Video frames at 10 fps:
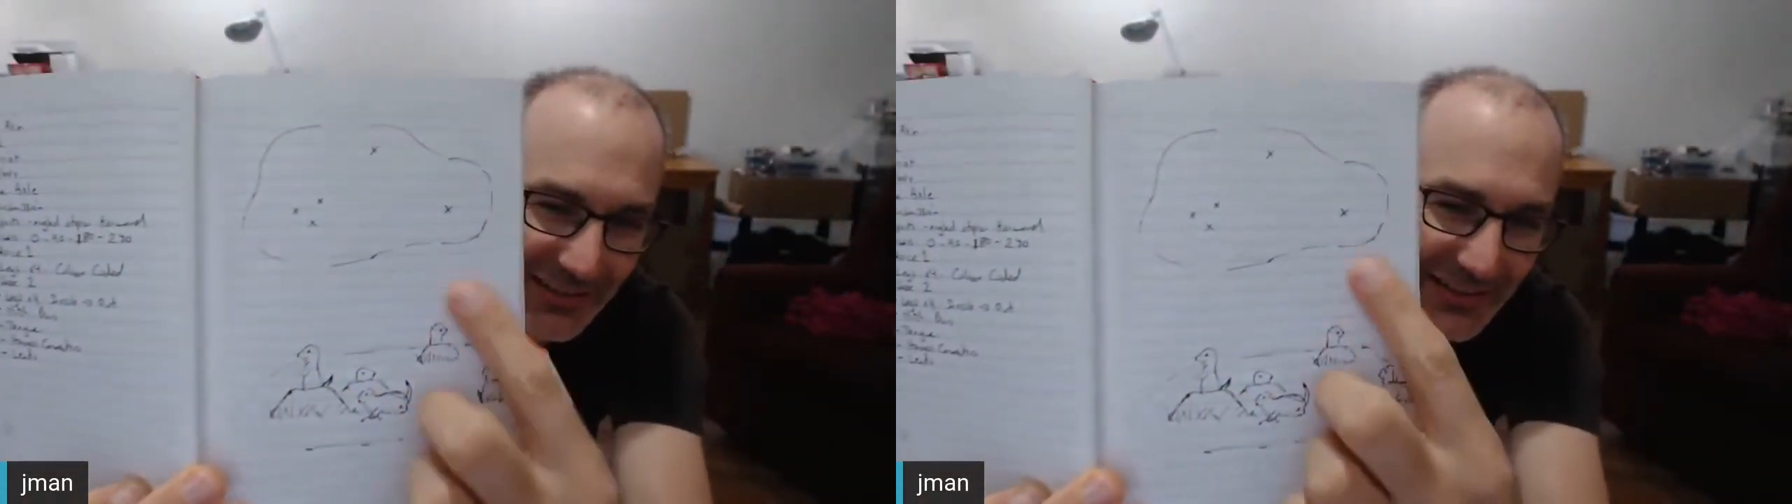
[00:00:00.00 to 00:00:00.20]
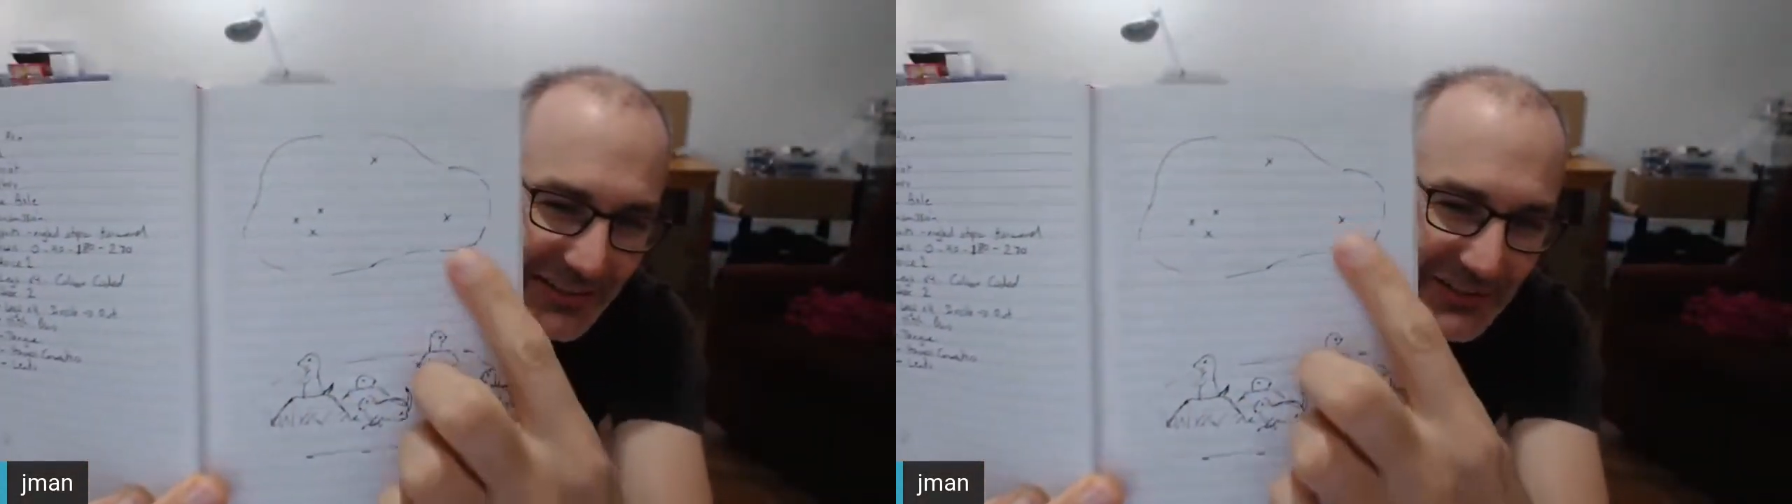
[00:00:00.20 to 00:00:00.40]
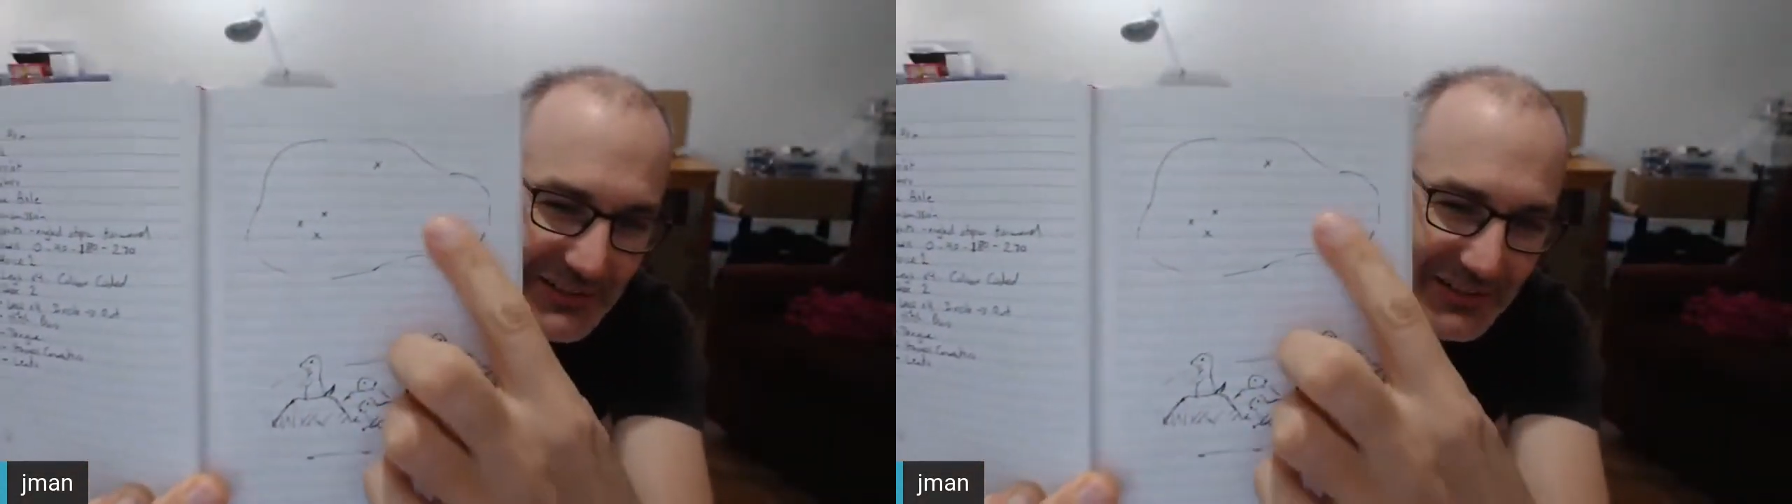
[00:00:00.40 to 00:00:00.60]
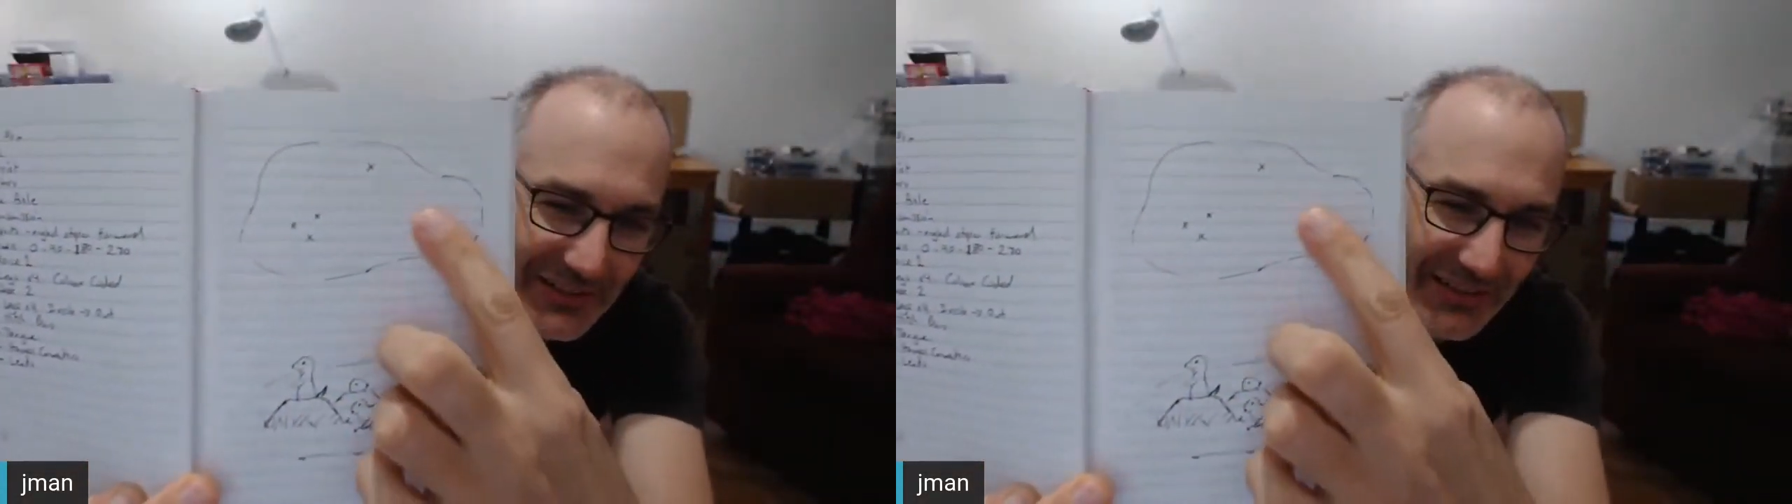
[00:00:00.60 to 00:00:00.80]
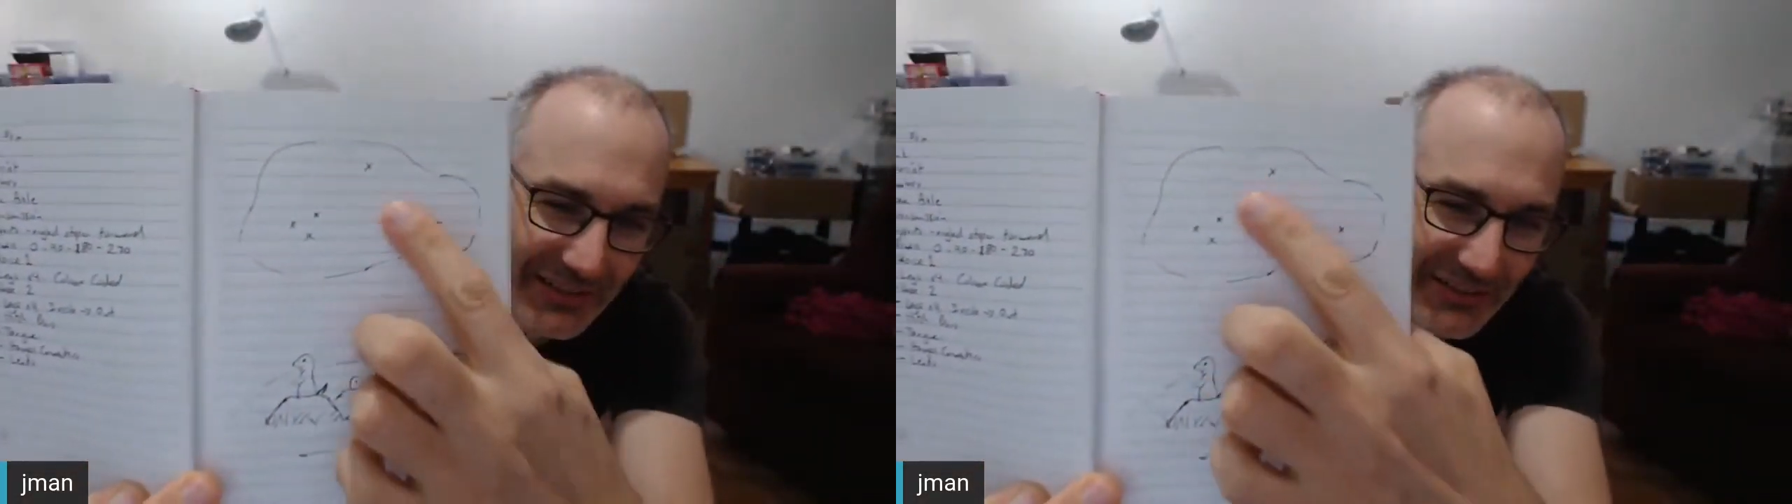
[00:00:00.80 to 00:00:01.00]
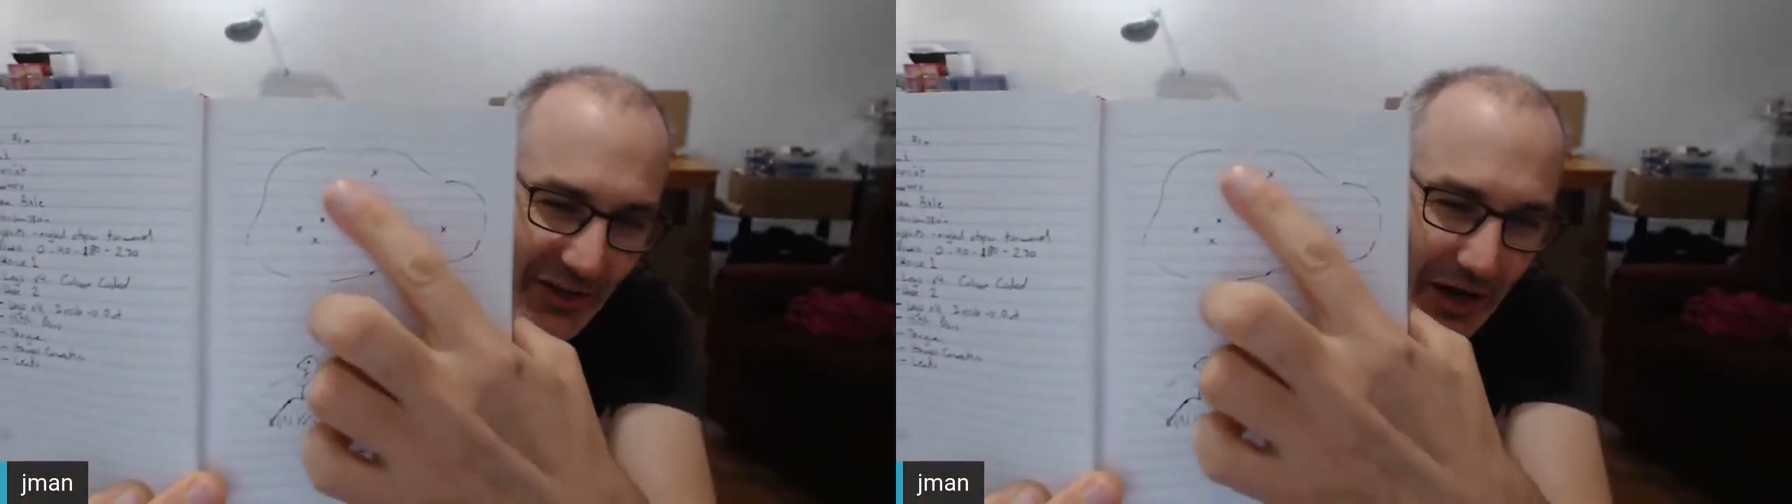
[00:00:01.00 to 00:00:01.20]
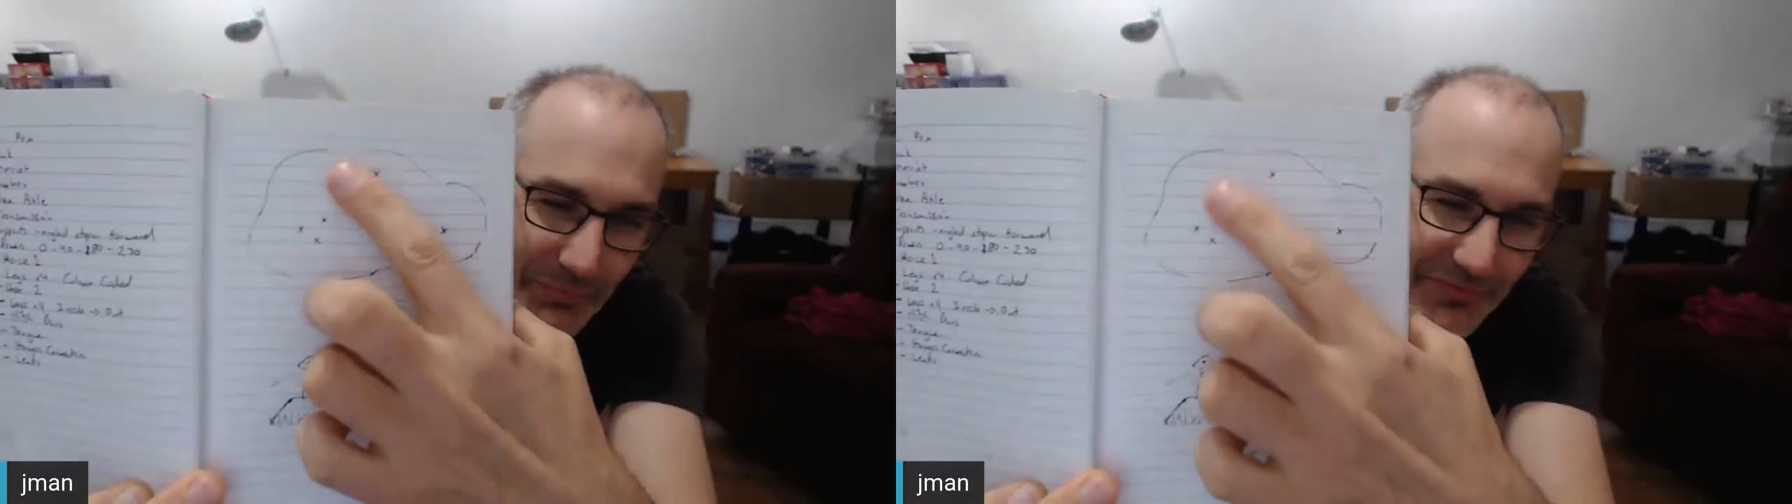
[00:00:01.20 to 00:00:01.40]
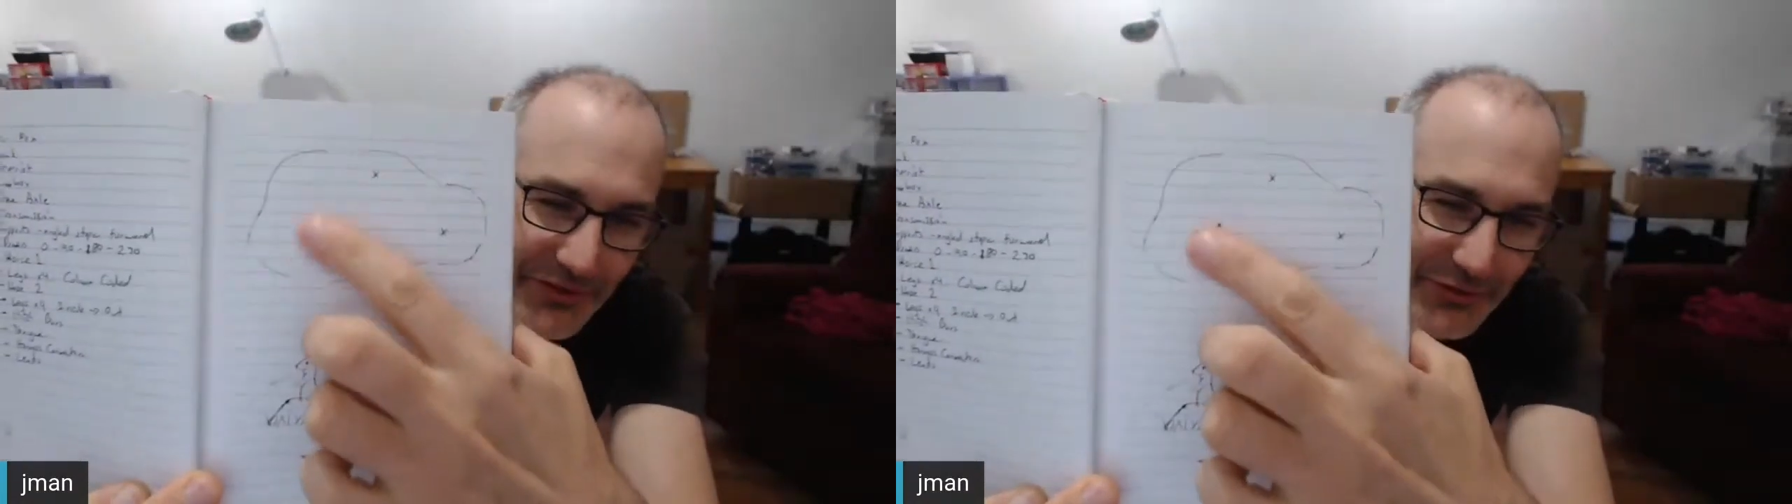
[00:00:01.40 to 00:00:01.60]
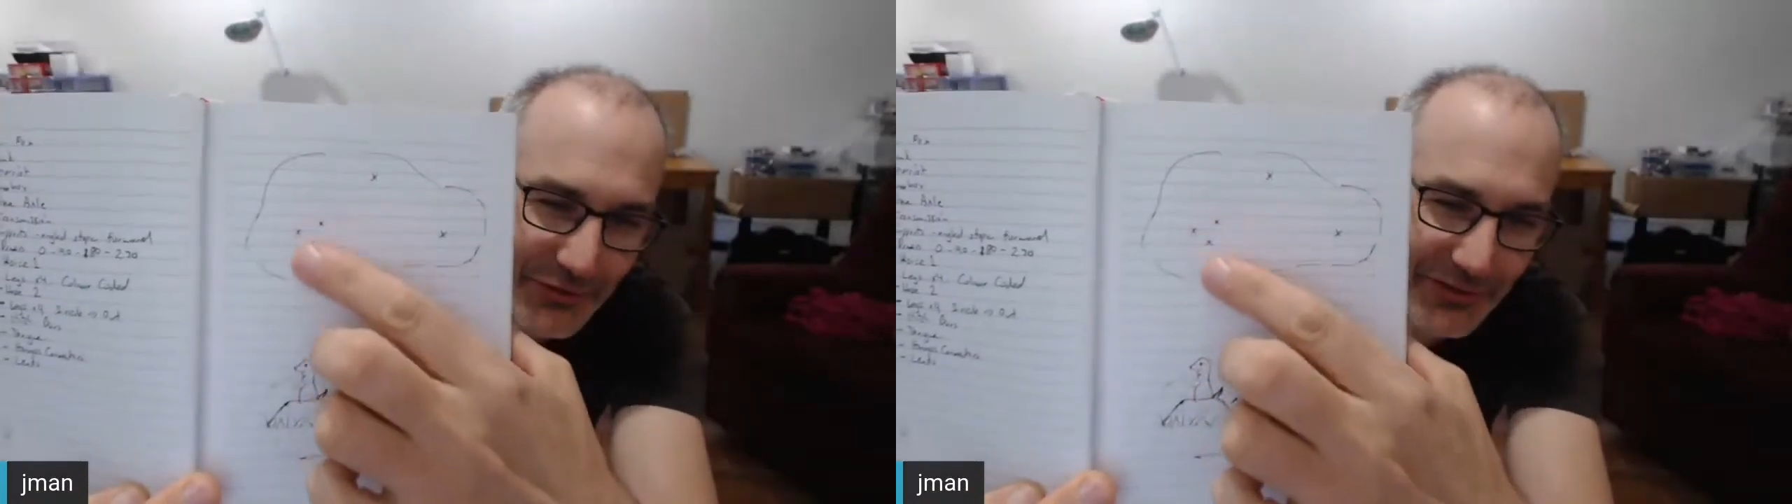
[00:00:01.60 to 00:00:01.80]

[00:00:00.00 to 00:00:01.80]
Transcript: and here's like the top view